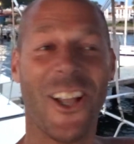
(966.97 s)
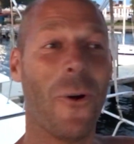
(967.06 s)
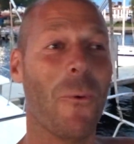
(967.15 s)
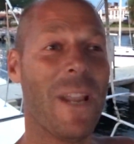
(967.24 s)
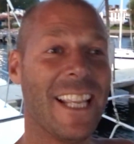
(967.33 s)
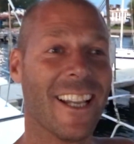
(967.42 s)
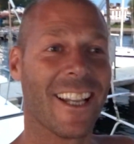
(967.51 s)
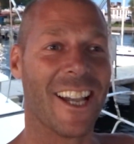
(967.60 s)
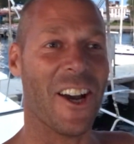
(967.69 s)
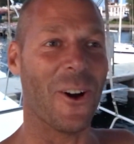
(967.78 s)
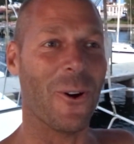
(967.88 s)
a week
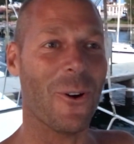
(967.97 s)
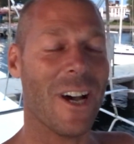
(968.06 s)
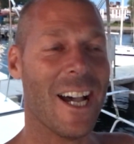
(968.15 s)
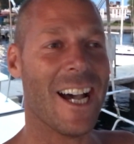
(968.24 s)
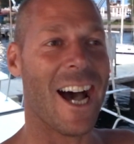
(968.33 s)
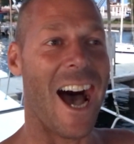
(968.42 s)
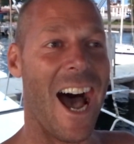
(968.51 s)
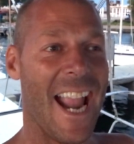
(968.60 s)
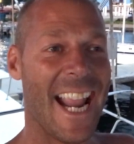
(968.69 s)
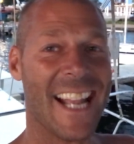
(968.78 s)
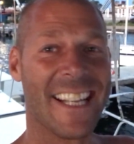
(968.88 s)
ago,
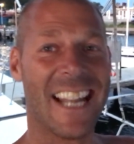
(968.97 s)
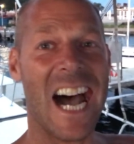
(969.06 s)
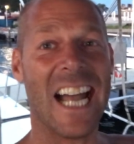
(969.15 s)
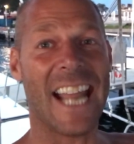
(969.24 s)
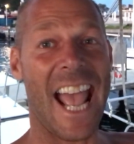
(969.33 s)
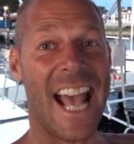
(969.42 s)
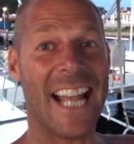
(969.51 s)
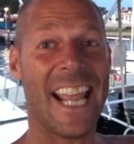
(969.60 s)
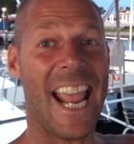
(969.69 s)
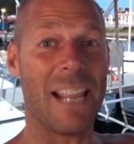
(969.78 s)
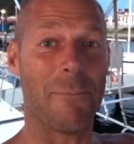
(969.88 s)
I had not
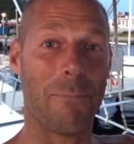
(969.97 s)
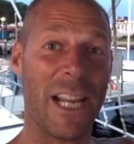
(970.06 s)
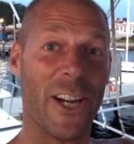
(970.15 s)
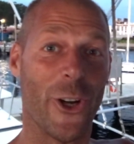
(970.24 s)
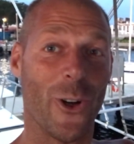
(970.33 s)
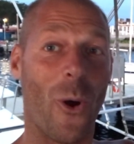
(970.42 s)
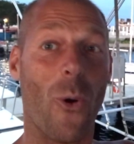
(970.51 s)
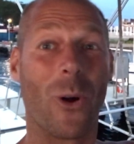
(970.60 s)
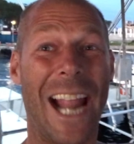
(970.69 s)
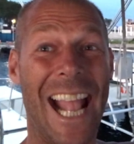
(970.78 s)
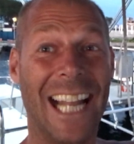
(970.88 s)
had a beer
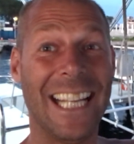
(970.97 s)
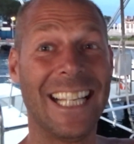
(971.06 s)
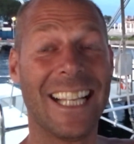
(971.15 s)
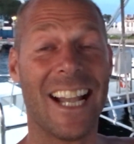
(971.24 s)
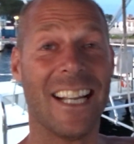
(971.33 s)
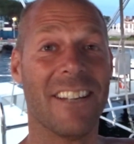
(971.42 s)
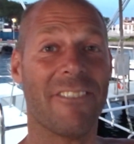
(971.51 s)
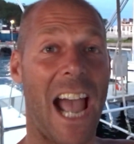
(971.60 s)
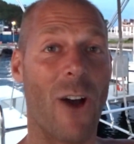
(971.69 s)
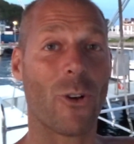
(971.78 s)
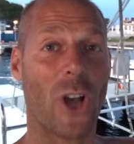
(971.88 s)
or any kind of
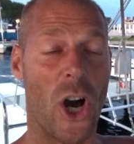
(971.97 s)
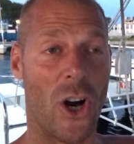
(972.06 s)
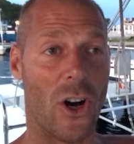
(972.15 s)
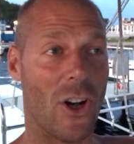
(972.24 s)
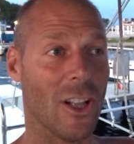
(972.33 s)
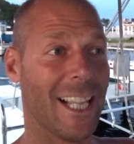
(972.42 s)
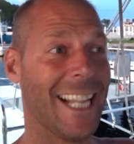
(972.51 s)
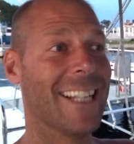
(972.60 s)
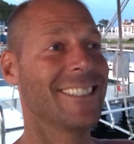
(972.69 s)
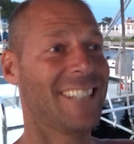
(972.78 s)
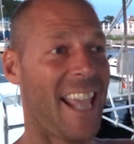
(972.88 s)
alcohol
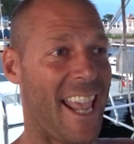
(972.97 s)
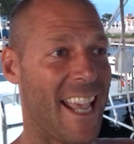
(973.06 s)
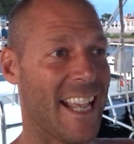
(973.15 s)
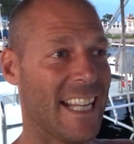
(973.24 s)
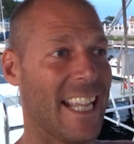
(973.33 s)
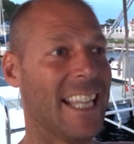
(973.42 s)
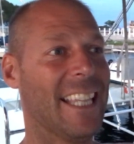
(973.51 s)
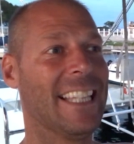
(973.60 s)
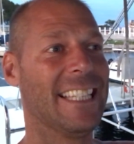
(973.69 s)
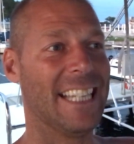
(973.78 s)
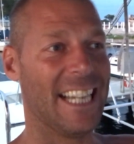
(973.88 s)
in 10
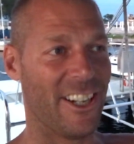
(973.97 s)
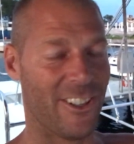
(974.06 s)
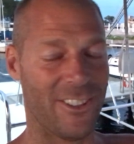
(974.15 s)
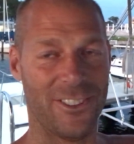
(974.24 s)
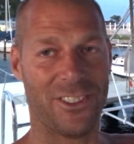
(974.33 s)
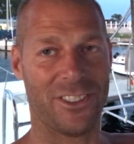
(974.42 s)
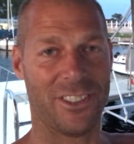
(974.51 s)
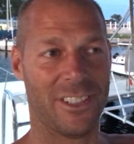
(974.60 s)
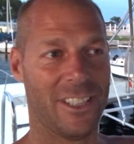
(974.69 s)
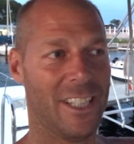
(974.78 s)
years.